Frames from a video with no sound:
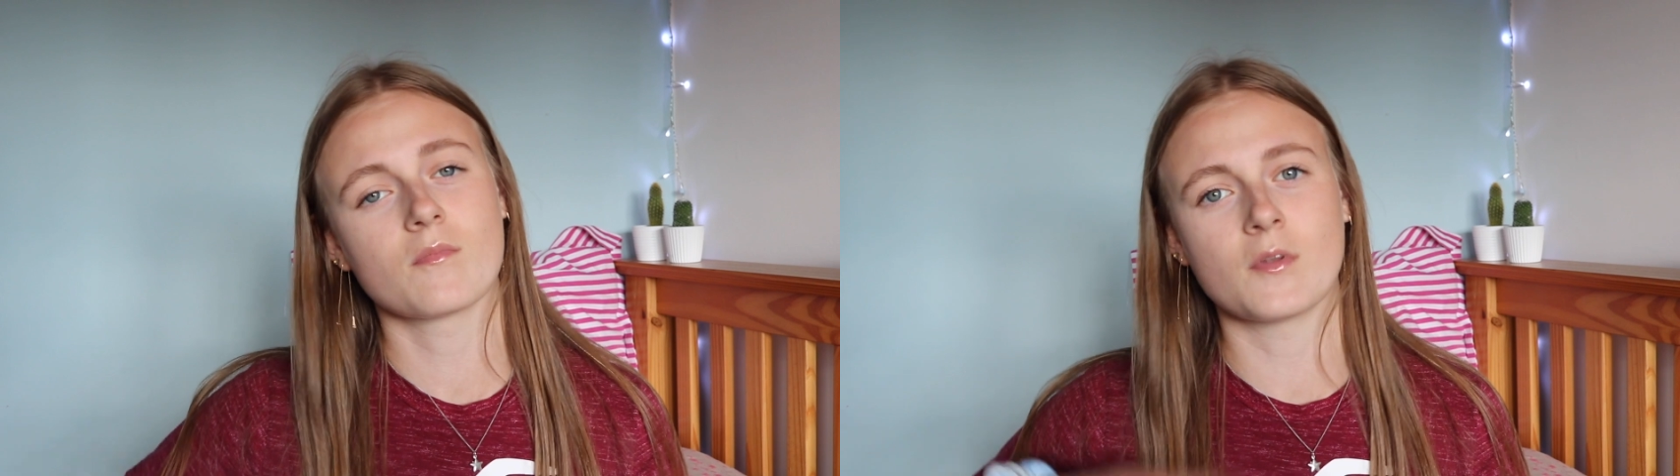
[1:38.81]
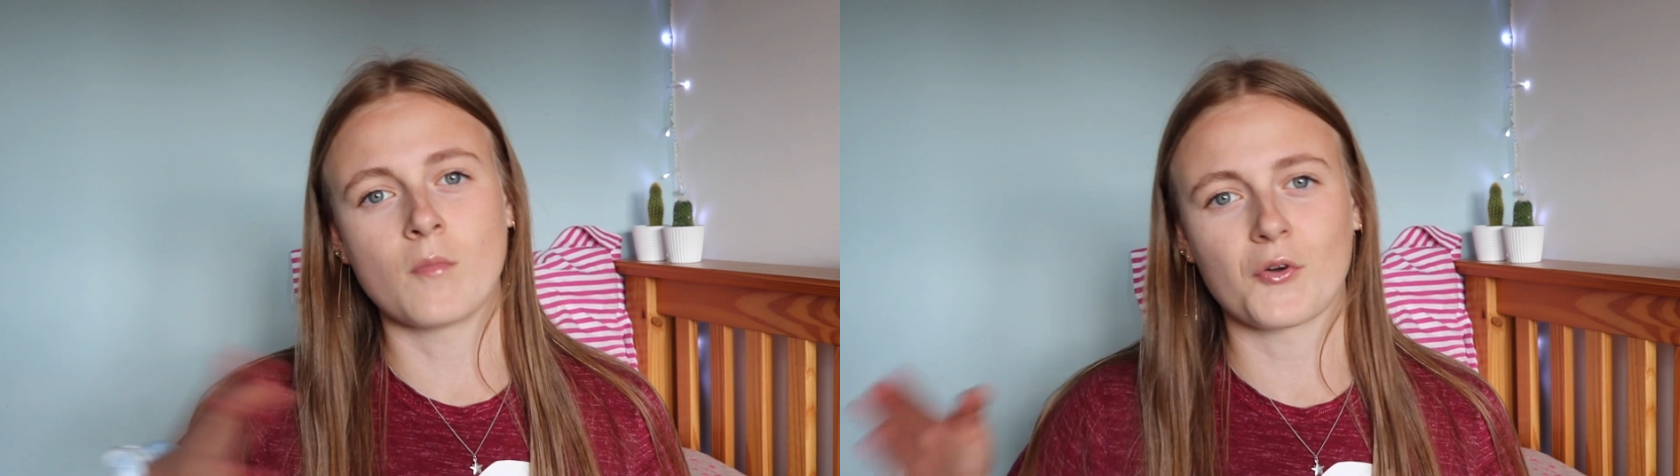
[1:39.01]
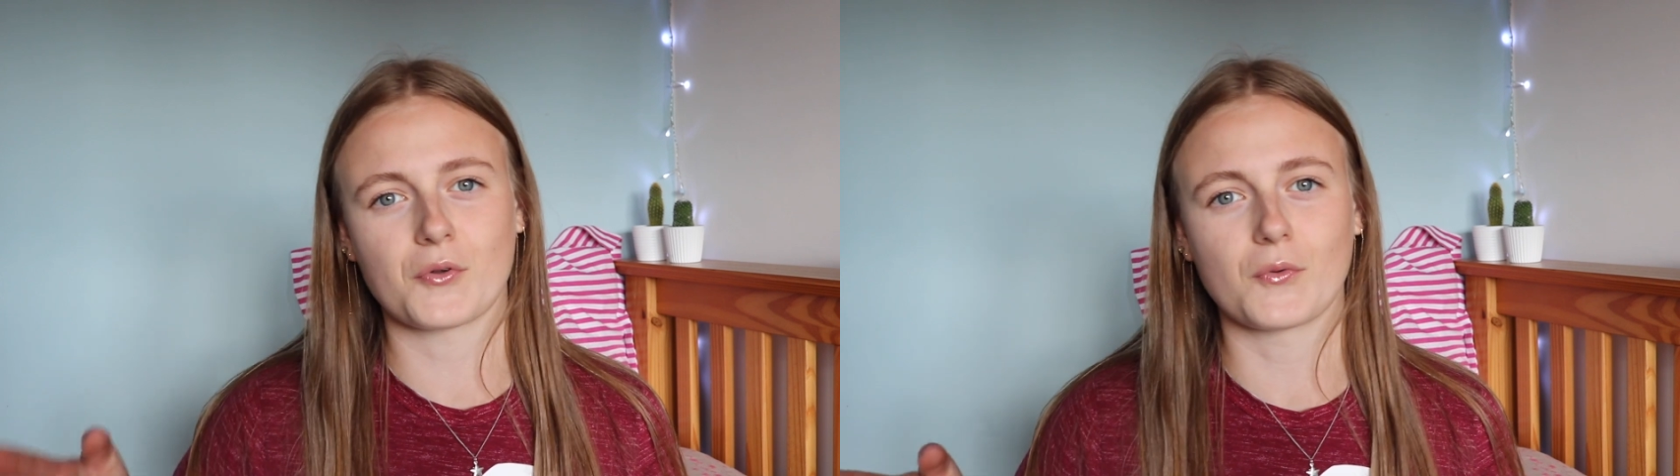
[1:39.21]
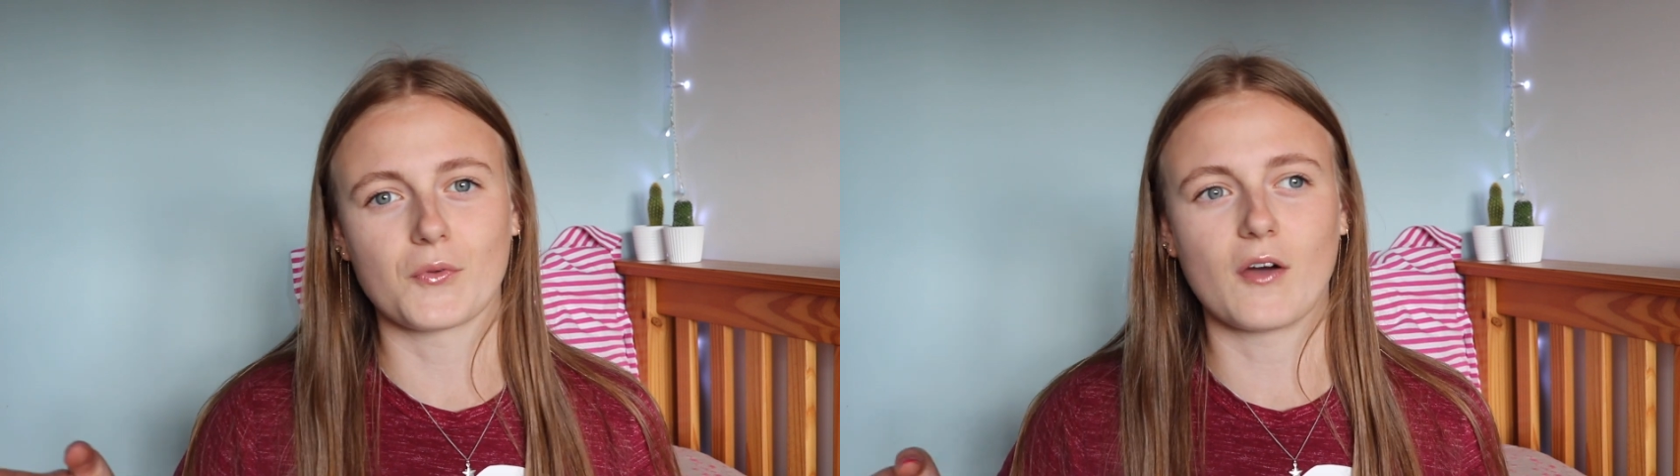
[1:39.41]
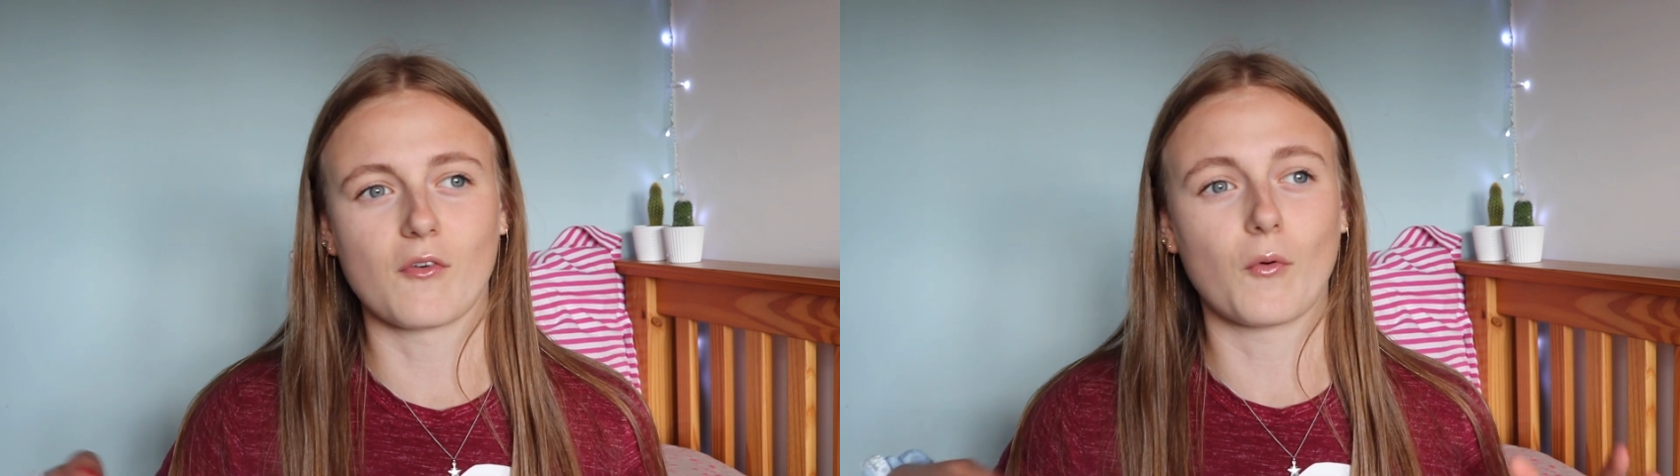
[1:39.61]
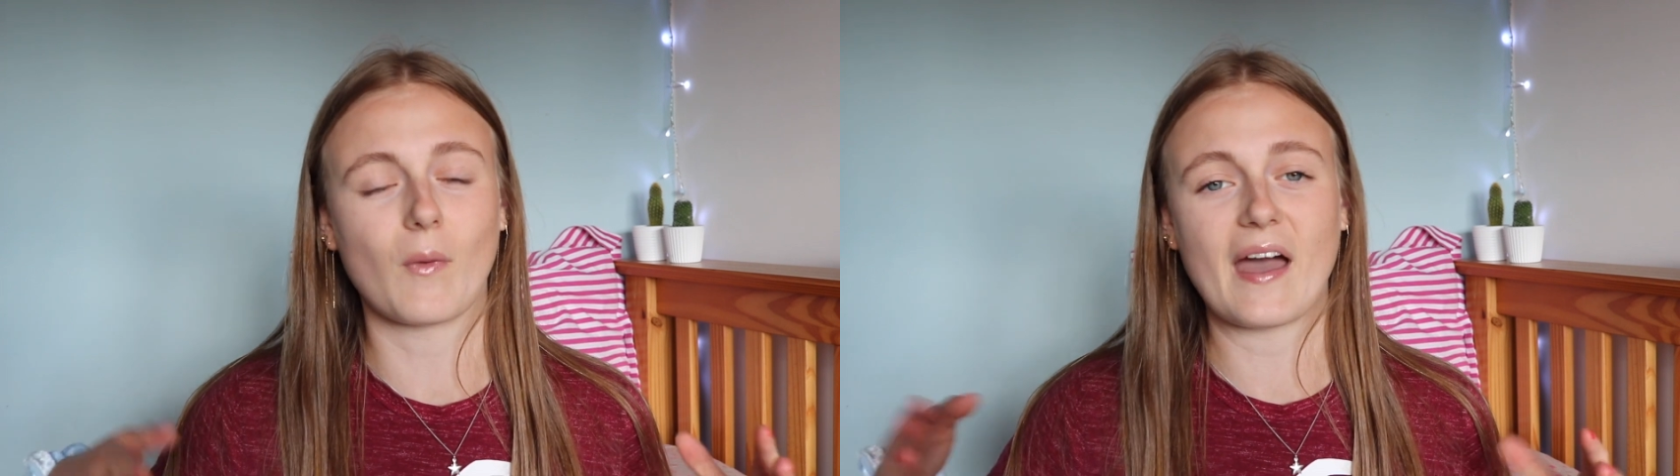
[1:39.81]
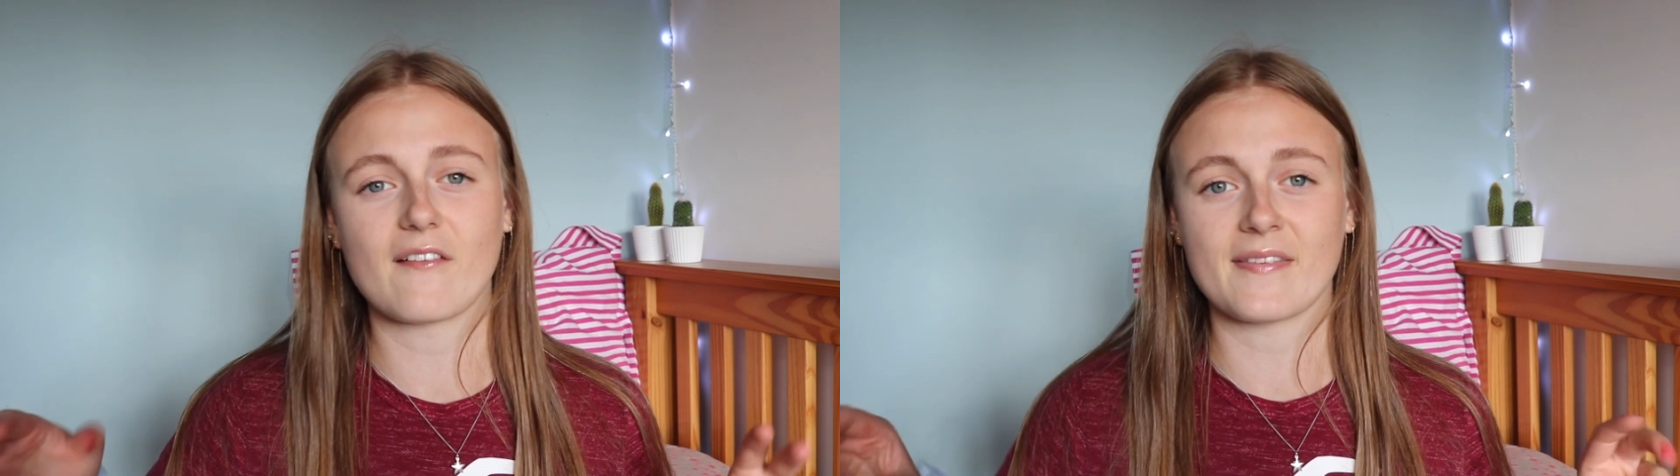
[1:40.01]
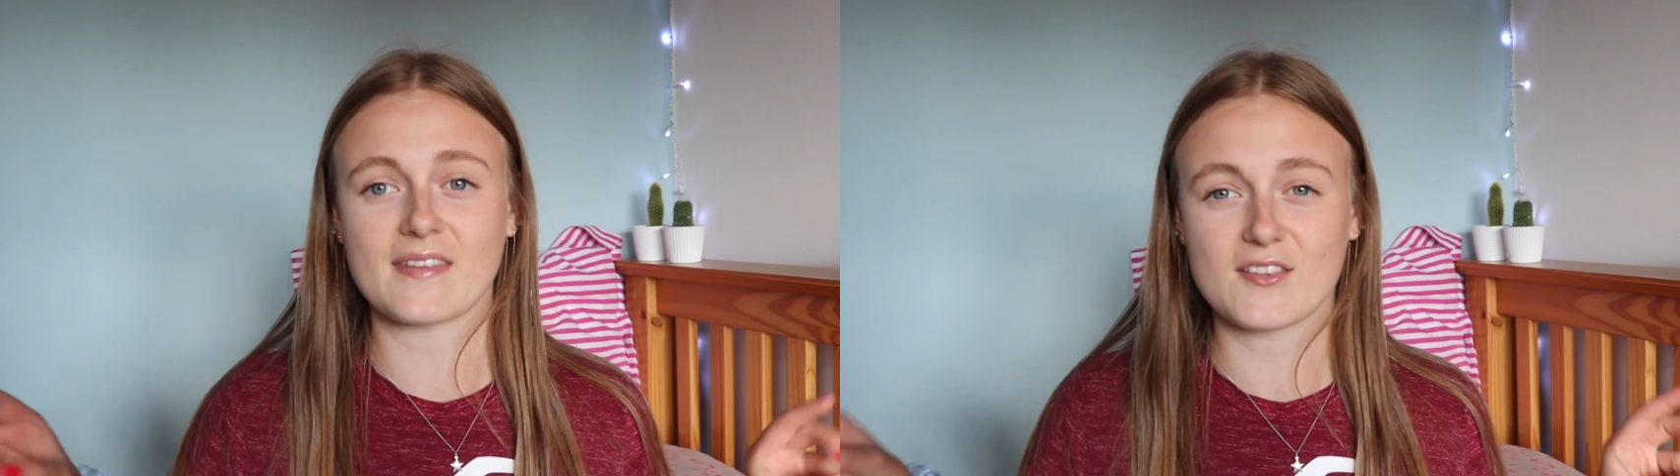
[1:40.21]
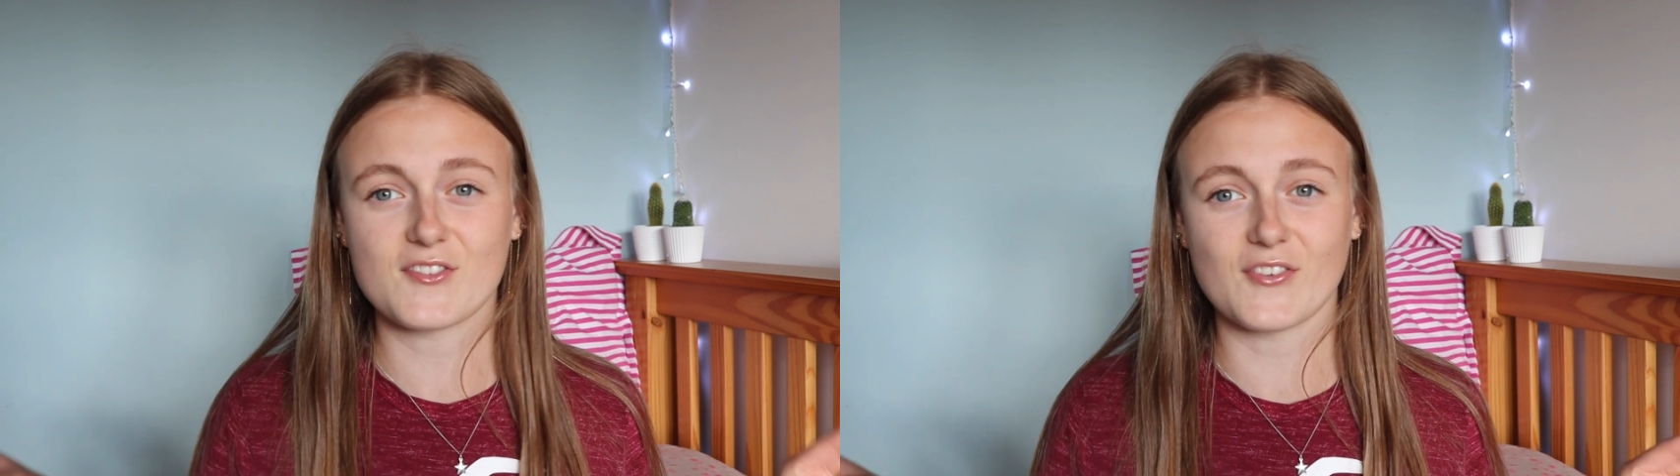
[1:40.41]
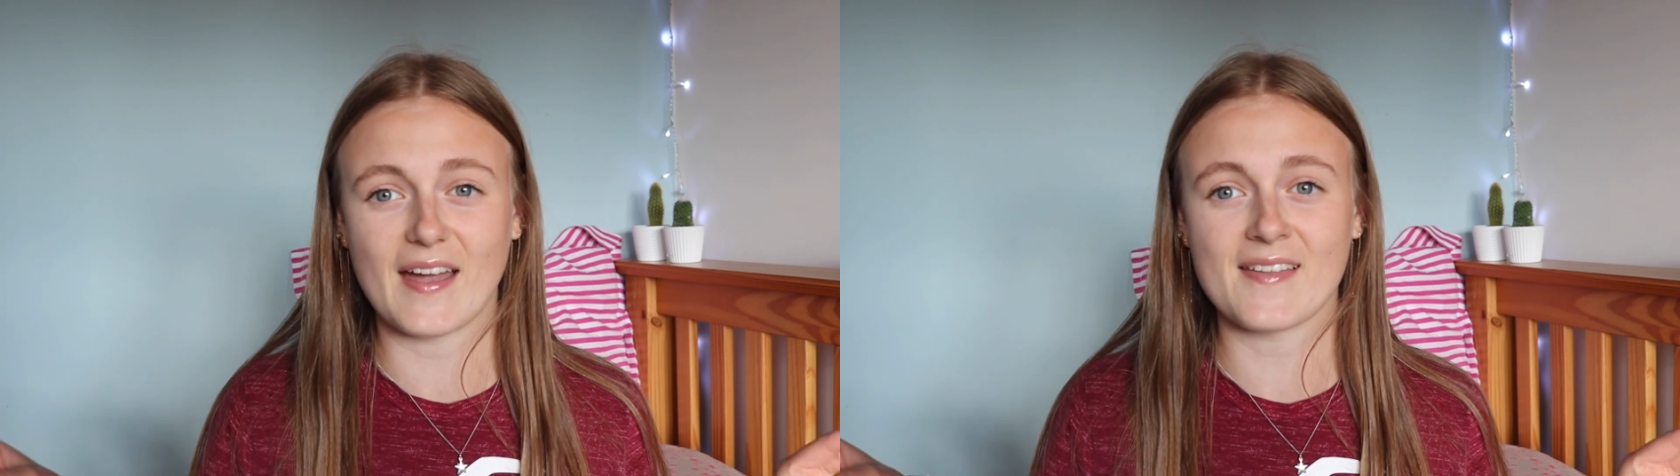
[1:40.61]
The models are all wearing these
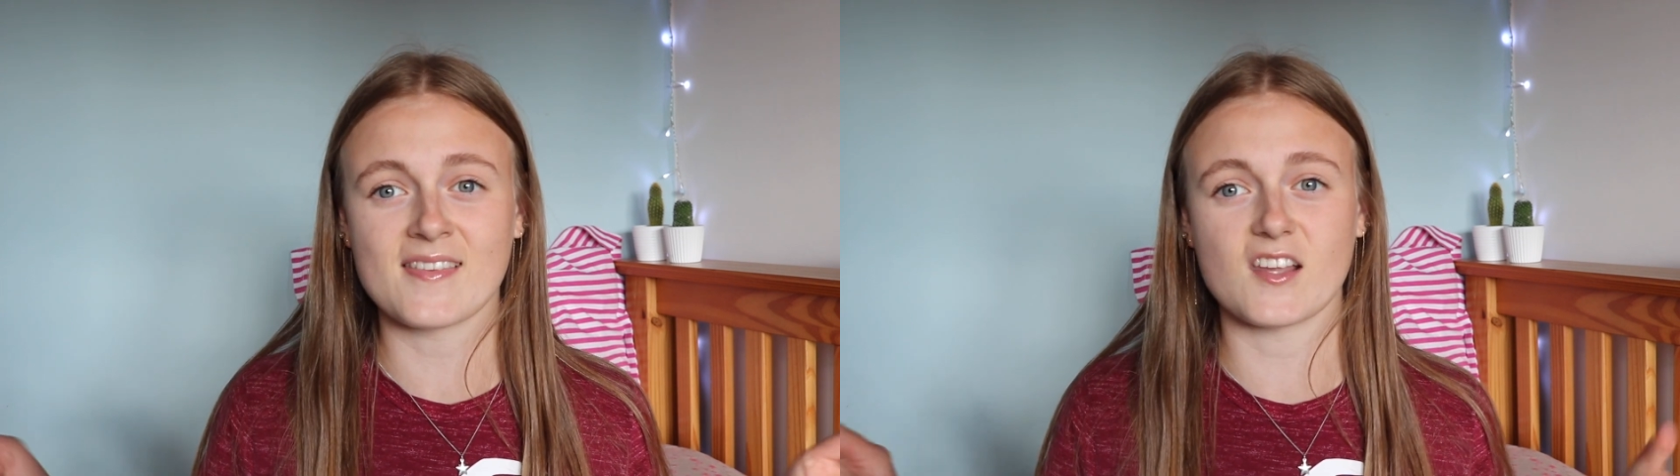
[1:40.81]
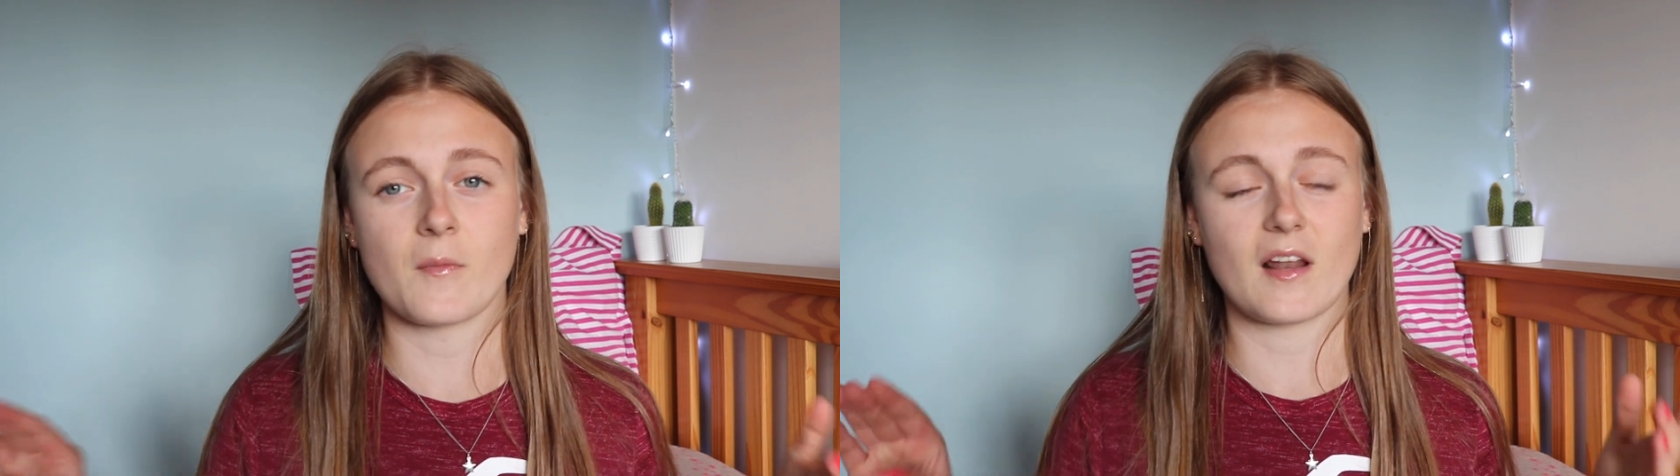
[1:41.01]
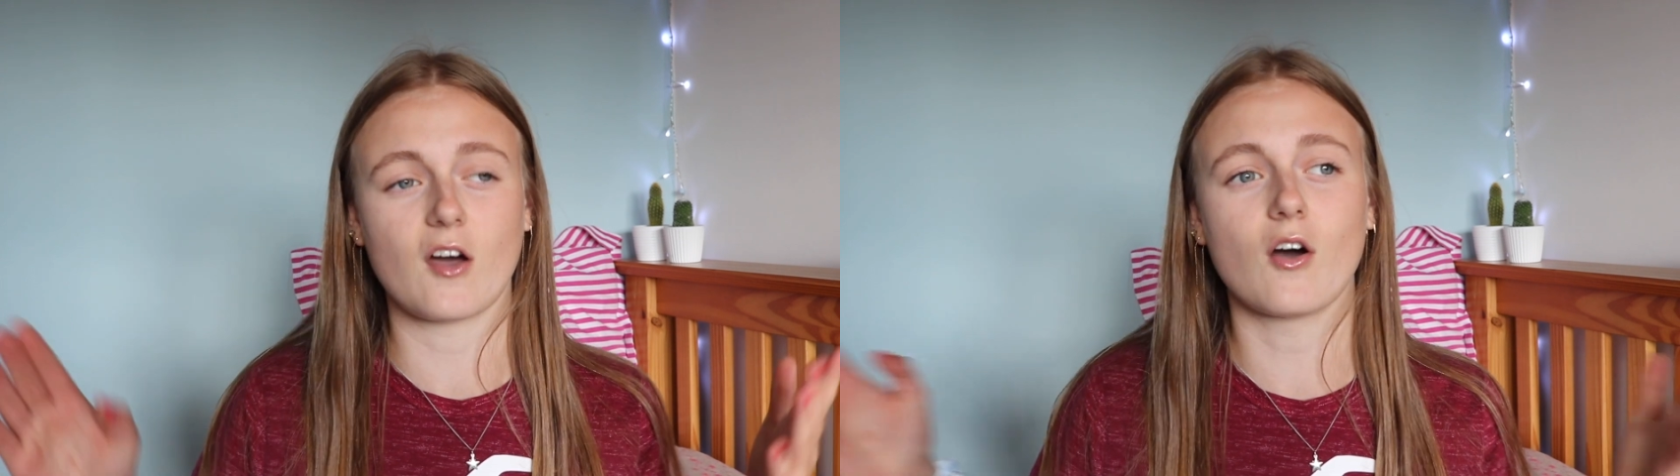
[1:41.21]
trends and we're like,